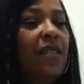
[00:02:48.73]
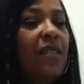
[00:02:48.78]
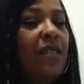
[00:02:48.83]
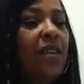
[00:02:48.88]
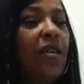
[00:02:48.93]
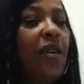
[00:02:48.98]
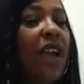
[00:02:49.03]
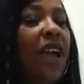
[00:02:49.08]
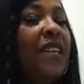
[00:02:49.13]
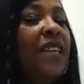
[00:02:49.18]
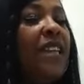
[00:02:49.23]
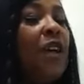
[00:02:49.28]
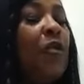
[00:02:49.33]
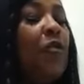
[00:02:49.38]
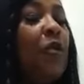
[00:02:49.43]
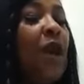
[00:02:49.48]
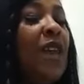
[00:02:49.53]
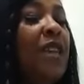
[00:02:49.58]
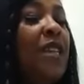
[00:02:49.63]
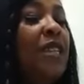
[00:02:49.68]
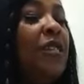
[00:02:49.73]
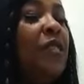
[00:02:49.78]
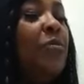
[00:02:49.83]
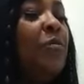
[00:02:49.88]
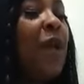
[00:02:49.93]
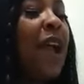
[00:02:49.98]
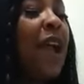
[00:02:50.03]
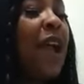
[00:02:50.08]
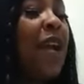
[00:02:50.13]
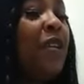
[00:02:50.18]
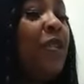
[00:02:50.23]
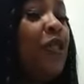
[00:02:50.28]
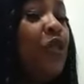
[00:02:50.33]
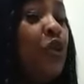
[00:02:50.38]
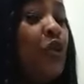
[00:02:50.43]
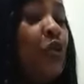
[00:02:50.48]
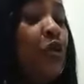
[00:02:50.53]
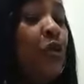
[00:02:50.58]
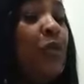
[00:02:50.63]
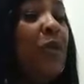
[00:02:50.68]
Okay. Now, what inspired
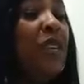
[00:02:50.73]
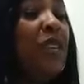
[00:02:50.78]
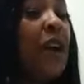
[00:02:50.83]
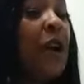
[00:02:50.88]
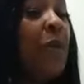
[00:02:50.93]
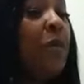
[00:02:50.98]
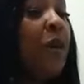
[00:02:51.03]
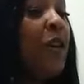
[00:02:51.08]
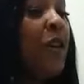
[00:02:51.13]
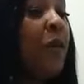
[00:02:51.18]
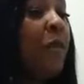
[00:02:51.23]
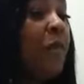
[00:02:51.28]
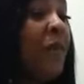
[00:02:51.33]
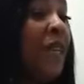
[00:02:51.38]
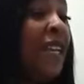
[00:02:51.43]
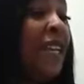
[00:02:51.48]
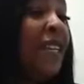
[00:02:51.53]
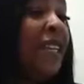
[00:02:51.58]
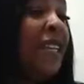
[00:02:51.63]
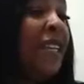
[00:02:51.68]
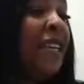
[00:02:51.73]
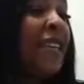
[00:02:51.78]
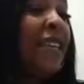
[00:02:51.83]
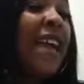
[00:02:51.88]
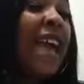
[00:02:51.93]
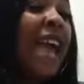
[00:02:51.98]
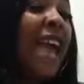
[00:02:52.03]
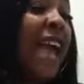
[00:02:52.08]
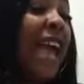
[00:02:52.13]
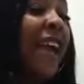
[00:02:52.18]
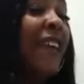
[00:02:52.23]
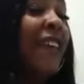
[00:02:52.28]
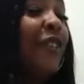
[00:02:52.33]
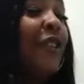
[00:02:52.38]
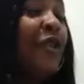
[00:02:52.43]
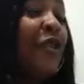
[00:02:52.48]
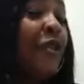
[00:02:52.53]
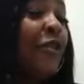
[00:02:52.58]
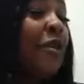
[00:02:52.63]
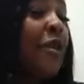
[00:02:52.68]
you to become a comedian, an
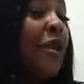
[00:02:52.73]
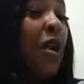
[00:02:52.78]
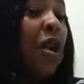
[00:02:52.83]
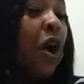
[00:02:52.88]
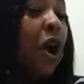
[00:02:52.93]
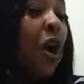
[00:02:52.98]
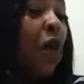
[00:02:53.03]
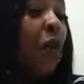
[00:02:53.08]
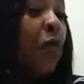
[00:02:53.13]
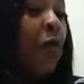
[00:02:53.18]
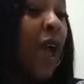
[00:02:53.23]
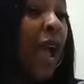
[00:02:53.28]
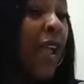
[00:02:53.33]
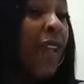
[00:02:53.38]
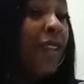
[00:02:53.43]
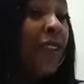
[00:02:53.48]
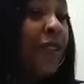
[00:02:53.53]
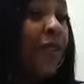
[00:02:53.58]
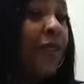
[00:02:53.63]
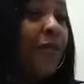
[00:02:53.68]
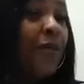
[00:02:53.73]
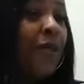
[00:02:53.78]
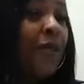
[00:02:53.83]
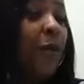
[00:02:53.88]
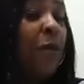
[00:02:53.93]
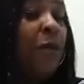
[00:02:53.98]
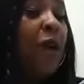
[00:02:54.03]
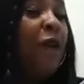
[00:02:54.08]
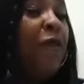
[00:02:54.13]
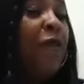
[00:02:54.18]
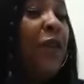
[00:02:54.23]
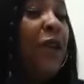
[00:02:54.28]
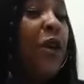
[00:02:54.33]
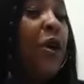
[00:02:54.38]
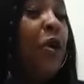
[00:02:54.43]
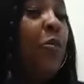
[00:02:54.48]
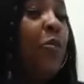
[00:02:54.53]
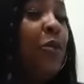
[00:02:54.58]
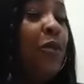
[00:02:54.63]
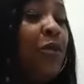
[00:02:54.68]
actor, a writer, a
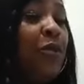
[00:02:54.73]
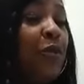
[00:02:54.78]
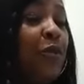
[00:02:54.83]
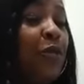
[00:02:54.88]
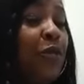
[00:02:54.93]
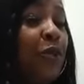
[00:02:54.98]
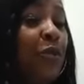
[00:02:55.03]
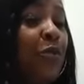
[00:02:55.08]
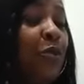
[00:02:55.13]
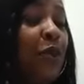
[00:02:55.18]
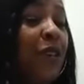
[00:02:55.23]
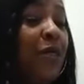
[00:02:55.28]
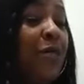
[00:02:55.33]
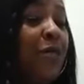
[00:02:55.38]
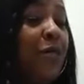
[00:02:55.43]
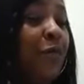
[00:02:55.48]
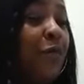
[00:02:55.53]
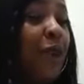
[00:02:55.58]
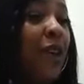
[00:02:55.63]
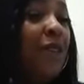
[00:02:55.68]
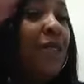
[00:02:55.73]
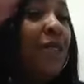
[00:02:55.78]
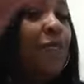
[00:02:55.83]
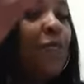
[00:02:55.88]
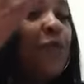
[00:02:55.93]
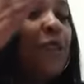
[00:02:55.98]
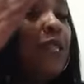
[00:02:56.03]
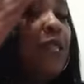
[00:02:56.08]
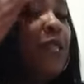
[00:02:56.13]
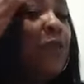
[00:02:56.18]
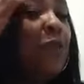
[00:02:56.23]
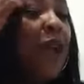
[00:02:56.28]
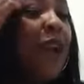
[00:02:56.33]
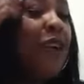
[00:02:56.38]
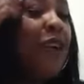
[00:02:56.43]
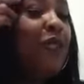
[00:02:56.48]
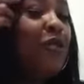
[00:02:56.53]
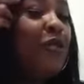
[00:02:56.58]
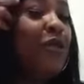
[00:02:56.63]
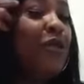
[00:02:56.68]
film producer? What
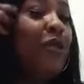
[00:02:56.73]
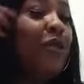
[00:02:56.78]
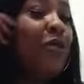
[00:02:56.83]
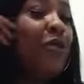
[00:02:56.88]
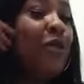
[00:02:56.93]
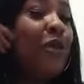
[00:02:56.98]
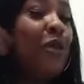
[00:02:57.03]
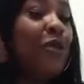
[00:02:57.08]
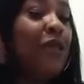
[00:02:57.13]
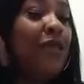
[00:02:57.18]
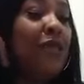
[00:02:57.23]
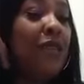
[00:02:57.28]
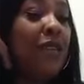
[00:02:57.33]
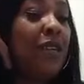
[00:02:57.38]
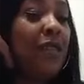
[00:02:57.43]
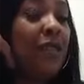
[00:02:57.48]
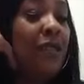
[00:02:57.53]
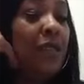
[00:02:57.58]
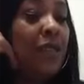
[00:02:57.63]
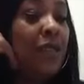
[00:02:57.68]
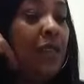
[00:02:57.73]
inspired you to do those things?